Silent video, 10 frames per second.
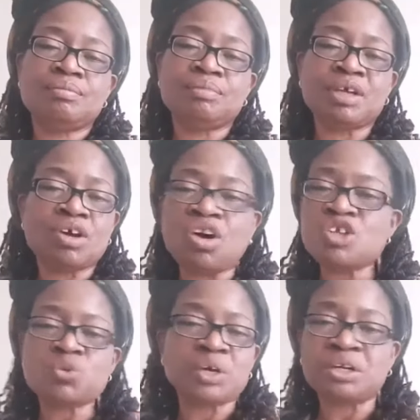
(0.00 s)

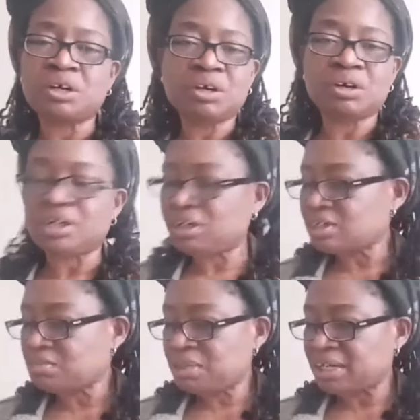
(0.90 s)
Because we don't know, it
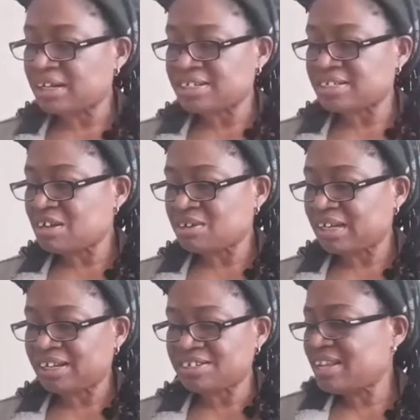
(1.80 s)
doesn't mean that it's not
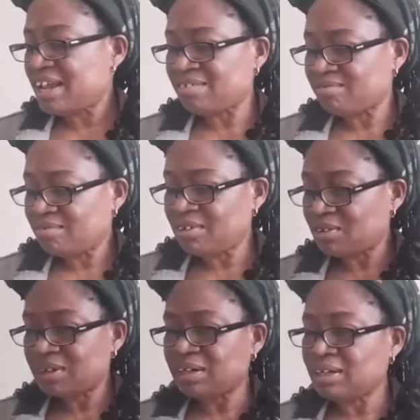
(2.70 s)
there. It's there. Look.